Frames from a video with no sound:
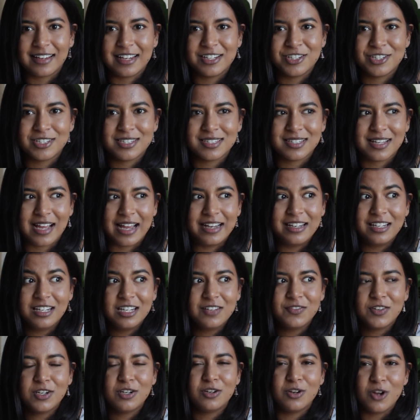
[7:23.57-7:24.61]
I didn't
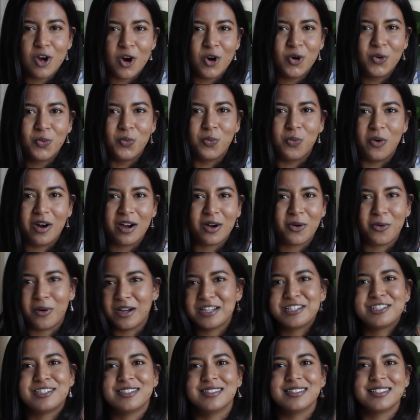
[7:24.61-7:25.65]
even know what
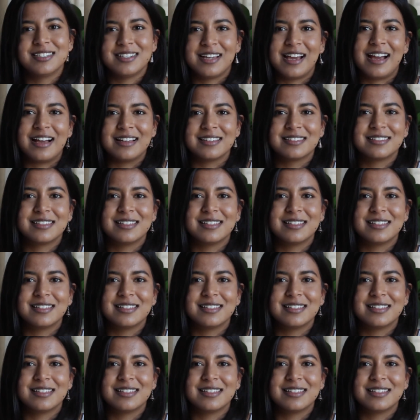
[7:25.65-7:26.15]
questions to ask.